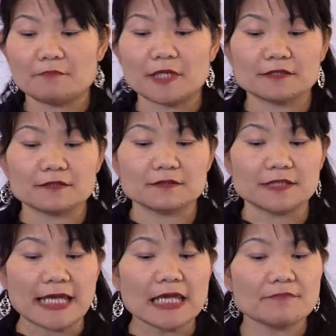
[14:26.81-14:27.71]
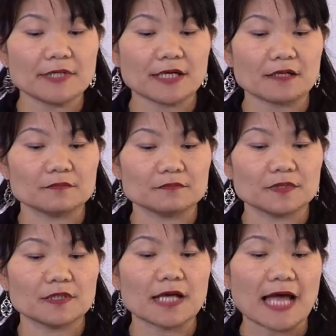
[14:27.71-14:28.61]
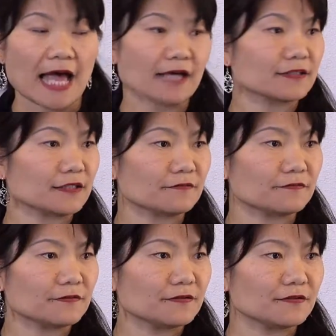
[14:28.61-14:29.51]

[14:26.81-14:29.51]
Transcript: but they become active